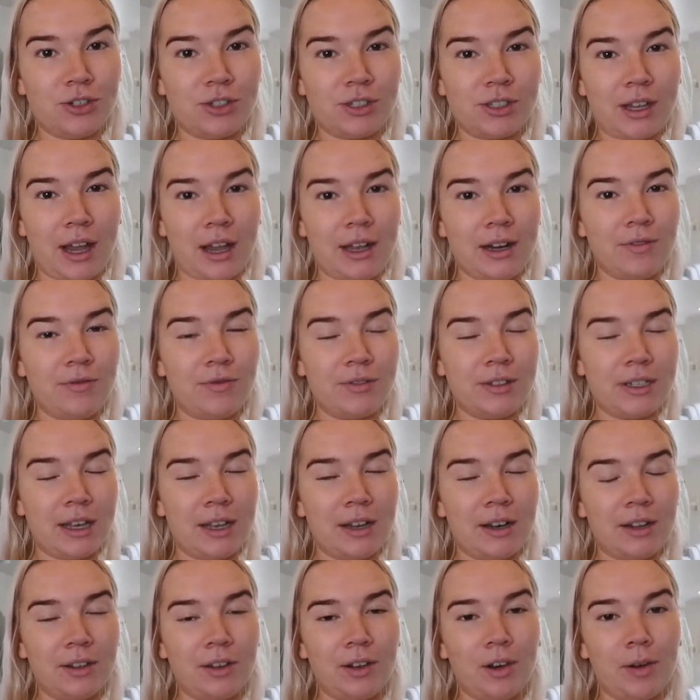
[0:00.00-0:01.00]
Just kind of
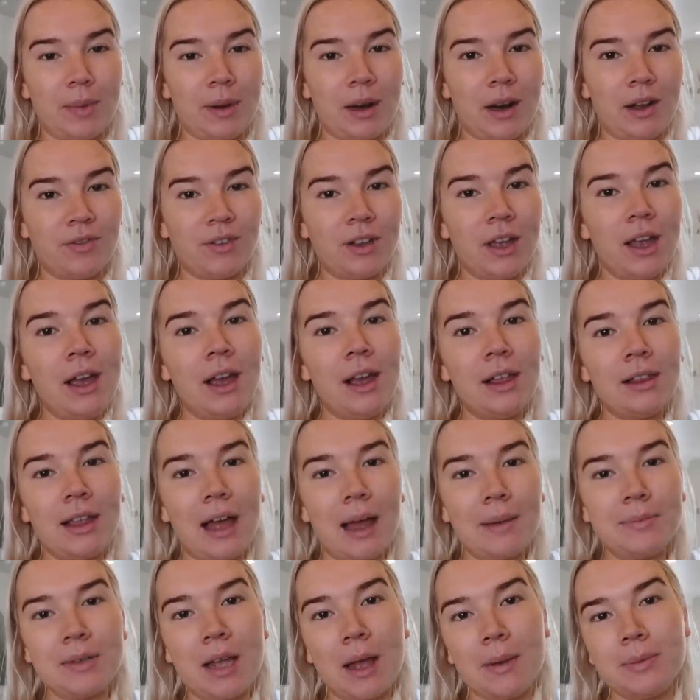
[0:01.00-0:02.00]
did a little bit of
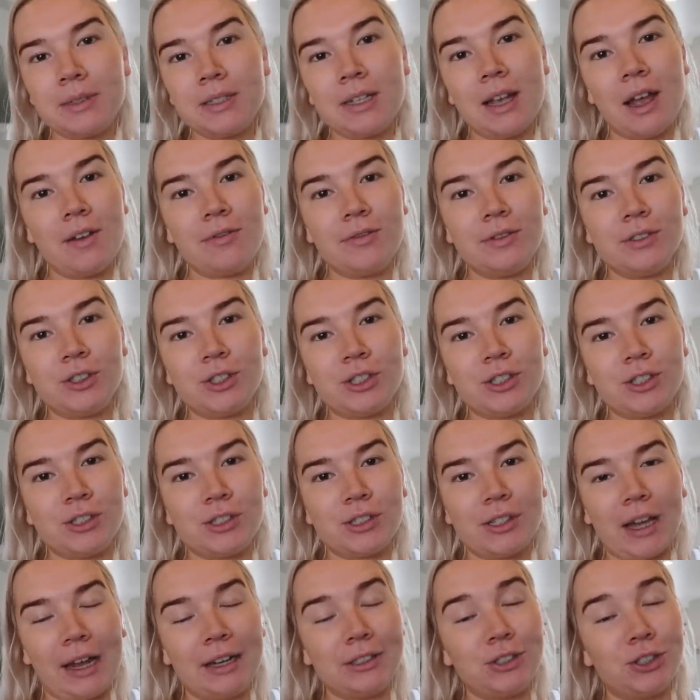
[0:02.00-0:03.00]
laptop stuff and
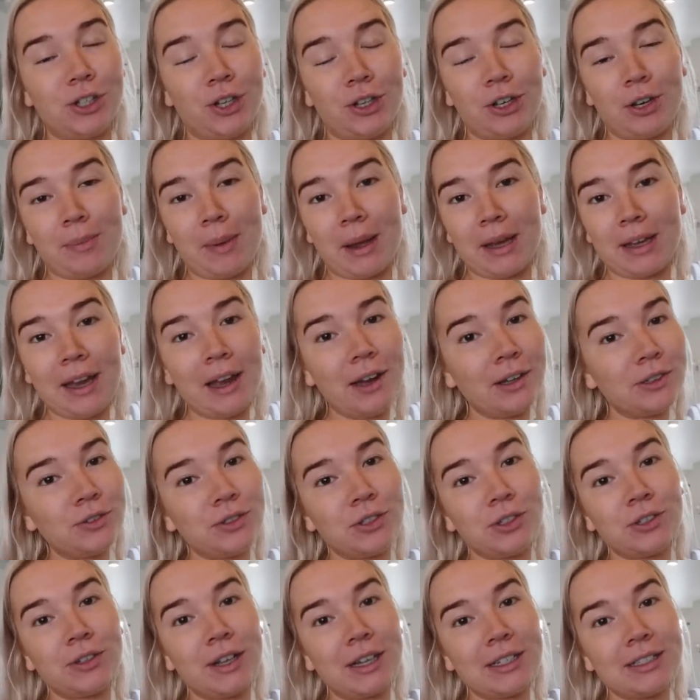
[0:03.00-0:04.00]
just kind of chilled on my couch
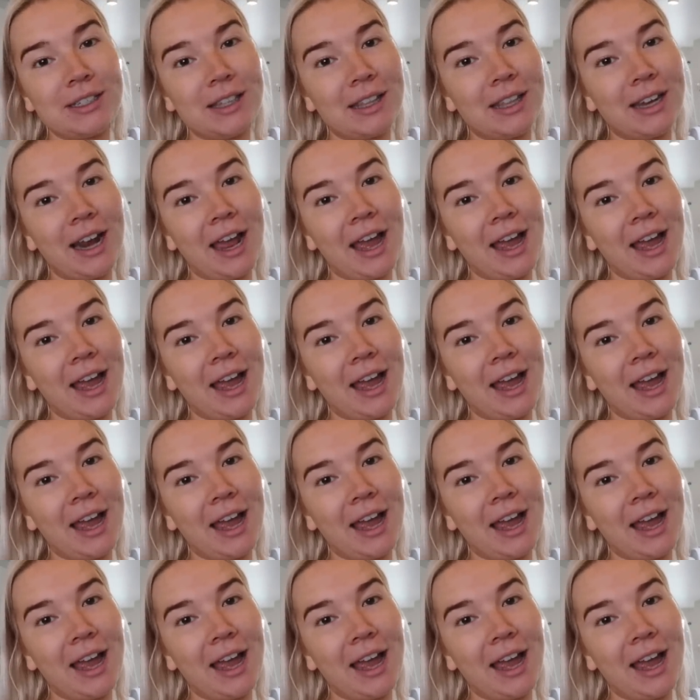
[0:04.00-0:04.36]
for the rest of the